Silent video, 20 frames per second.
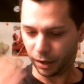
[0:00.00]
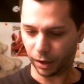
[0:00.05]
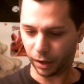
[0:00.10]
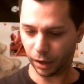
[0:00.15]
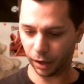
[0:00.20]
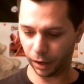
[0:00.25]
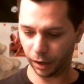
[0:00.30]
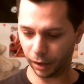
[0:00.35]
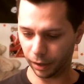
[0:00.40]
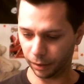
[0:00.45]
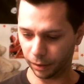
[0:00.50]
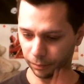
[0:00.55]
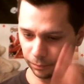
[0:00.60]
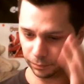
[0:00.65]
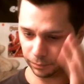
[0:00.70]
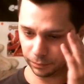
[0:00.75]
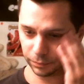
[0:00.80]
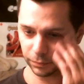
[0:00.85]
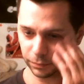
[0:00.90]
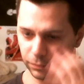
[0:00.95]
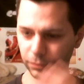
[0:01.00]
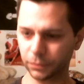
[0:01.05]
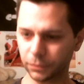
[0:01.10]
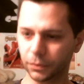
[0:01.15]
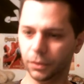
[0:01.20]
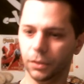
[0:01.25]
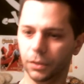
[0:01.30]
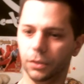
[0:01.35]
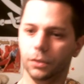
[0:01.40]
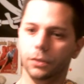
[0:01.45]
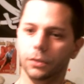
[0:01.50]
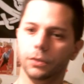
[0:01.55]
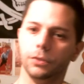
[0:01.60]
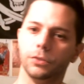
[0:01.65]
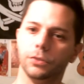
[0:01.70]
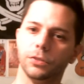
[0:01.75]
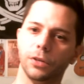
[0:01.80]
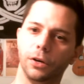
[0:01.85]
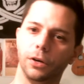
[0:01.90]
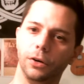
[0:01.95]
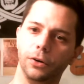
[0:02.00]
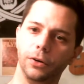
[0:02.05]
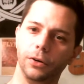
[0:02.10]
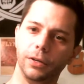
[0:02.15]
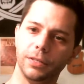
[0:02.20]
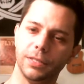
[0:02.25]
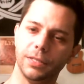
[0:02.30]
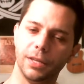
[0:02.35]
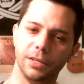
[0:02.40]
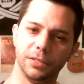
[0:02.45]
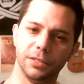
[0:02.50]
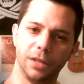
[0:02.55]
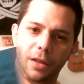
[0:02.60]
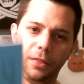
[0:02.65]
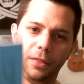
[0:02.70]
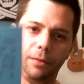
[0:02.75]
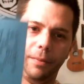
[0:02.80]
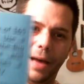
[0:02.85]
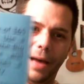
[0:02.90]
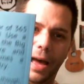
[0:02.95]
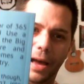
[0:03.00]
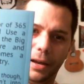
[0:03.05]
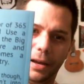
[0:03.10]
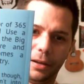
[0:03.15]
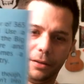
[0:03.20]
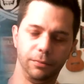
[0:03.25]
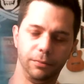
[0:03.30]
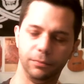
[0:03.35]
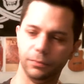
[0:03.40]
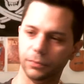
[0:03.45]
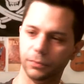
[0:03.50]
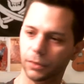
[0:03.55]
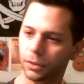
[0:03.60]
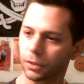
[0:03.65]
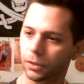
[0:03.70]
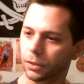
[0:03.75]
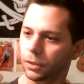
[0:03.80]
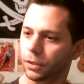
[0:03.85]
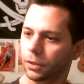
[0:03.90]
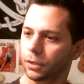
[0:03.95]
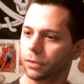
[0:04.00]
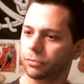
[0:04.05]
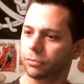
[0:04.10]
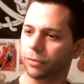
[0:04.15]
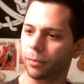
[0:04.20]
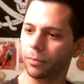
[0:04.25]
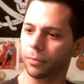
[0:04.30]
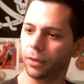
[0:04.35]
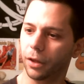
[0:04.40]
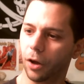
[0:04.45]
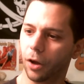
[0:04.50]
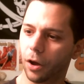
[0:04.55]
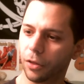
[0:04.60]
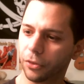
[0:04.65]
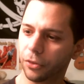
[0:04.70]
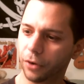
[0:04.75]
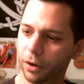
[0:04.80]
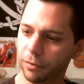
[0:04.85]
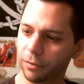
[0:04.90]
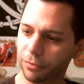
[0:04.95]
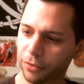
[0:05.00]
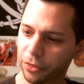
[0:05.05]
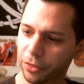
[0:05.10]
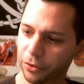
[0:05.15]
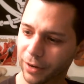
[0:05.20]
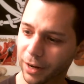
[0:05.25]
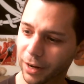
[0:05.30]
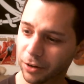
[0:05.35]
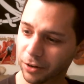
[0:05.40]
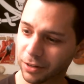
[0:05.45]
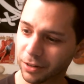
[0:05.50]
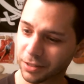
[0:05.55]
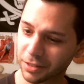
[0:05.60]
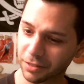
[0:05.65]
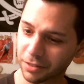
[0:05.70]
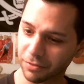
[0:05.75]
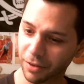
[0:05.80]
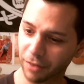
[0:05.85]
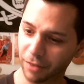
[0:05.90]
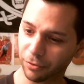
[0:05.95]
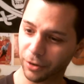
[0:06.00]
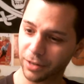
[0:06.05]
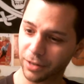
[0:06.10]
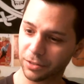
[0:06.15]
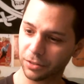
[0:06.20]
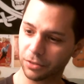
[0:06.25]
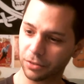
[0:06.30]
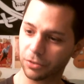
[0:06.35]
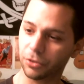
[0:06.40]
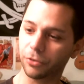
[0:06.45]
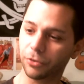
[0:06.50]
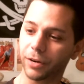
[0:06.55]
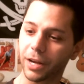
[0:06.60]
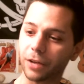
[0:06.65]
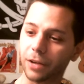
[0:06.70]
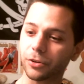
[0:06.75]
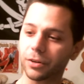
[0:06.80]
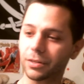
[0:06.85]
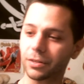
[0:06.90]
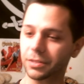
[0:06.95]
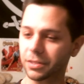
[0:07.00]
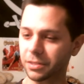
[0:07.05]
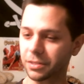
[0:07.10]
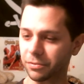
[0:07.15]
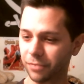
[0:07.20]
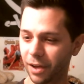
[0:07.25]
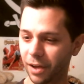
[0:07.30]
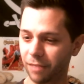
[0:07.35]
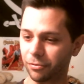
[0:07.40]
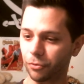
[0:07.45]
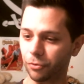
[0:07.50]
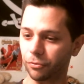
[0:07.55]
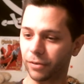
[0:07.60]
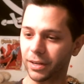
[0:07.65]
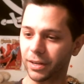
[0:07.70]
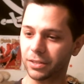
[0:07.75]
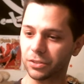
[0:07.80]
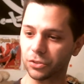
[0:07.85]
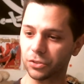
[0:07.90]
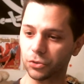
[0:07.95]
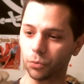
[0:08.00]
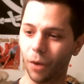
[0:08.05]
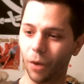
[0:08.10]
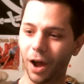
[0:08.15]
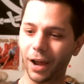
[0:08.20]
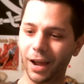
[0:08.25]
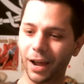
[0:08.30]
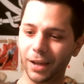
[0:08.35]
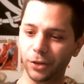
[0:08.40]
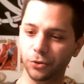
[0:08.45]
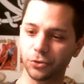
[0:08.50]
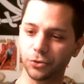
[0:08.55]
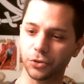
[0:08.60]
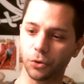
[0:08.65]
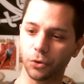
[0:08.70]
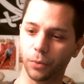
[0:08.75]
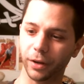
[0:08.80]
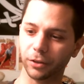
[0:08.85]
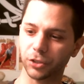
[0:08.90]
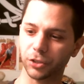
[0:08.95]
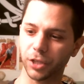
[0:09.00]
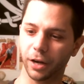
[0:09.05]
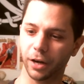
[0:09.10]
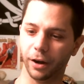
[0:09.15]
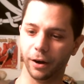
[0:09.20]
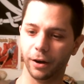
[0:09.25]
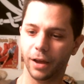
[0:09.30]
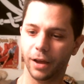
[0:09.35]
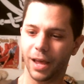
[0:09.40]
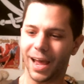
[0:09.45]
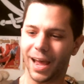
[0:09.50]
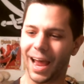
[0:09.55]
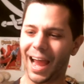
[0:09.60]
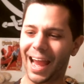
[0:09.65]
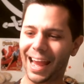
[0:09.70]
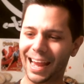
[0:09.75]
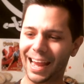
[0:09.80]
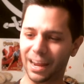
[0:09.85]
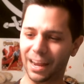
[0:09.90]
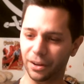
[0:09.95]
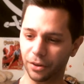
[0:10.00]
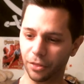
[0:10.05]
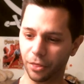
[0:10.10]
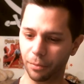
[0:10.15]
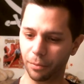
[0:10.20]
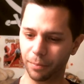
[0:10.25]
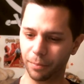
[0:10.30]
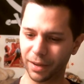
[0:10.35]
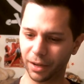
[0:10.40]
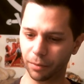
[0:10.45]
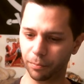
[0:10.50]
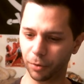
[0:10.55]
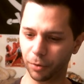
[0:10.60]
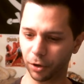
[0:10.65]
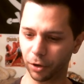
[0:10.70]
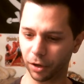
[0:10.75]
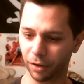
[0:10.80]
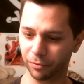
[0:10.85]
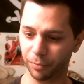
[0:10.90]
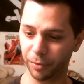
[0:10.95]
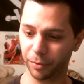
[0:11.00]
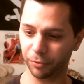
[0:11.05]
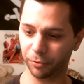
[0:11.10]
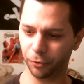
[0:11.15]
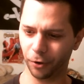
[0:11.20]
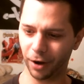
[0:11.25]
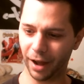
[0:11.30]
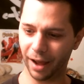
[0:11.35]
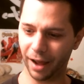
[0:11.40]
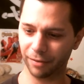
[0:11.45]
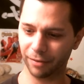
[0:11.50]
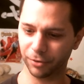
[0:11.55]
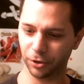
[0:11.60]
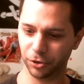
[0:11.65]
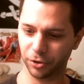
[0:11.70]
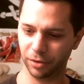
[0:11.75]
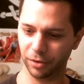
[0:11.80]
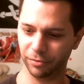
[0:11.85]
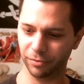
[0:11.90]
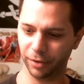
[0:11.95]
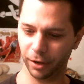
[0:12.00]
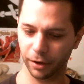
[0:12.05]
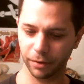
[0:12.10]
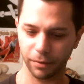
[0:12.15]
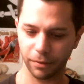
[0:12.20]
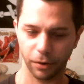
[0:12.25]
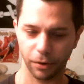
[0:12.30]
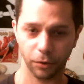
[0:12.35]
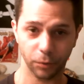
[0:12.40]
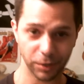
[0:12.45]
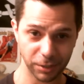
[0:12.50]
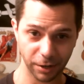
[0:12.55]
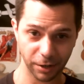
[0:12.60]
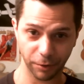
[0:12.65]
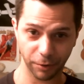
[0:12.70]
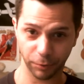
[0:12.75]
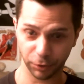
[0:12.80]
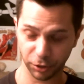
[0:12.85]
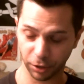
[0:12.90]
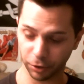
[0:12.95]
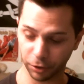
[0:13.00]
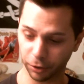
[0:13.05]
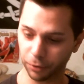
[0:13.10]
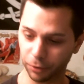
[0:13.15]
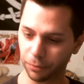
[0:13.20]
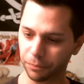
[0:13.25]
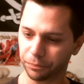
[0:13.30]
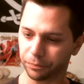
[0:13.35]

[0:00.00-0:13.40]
Um, so it says on the back, from the author of three hundred sixty-five reasons, three hundred sixty-five reasons Why I Use a Wheelchair and The Big Book of Before and After Trivia, which I will show you,